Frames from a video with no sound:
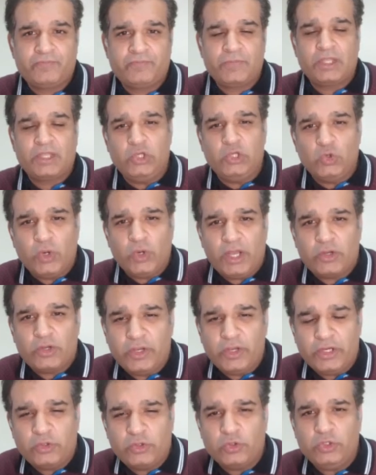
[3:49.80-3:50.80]
You are
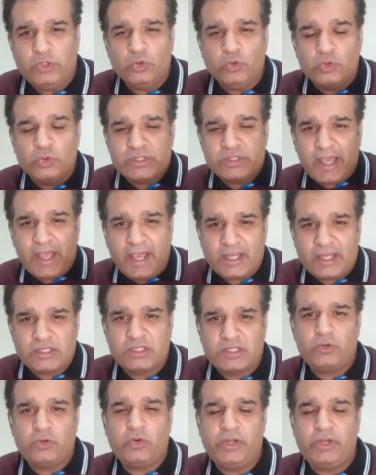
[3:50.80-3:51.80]
going to use
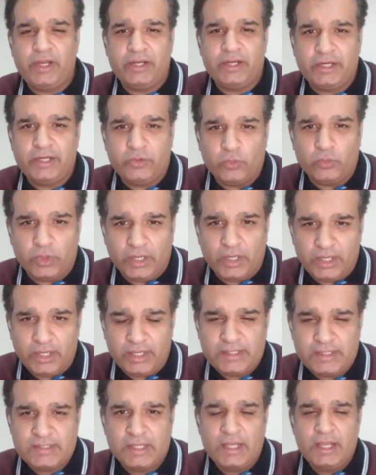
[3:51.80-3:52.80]
action-oriented
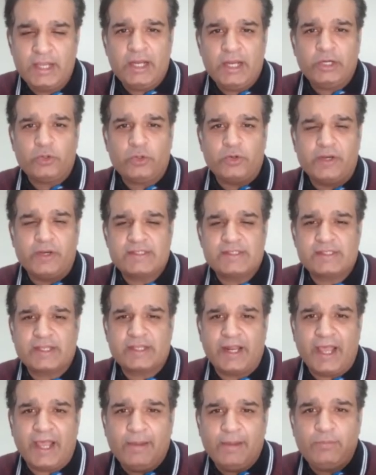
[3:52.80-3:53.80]
words to
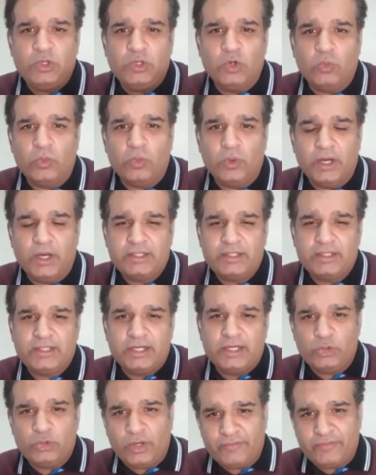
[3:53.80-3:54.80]
describe your work
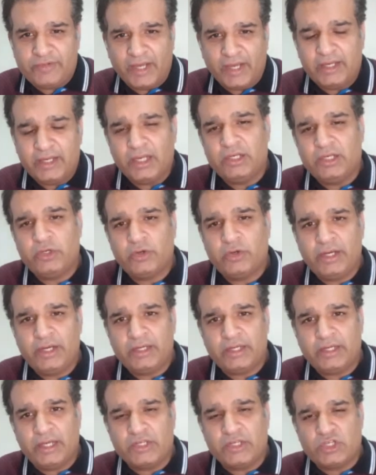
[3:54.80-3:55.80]
that you have done in your
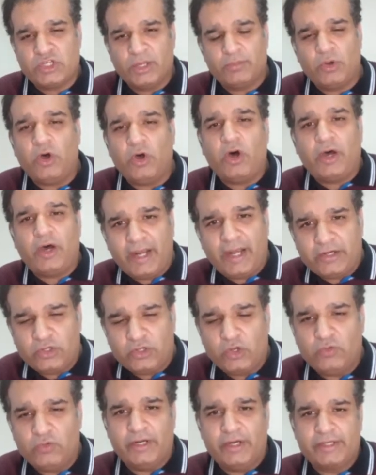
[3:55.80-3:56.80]
internship or at
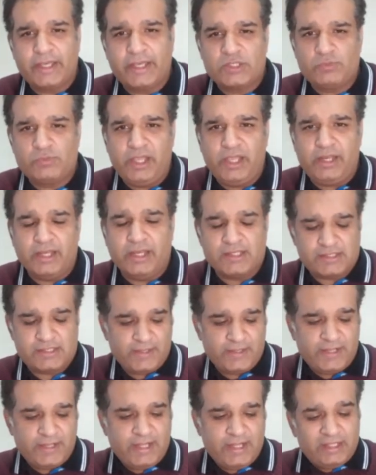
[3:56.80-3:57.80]
your work experience.
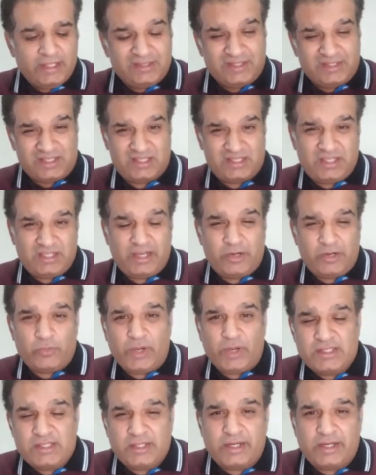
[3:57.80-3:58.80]
This is the
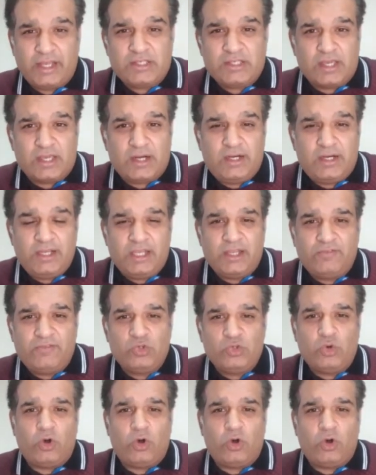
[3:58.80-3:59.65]
advice that I generally give to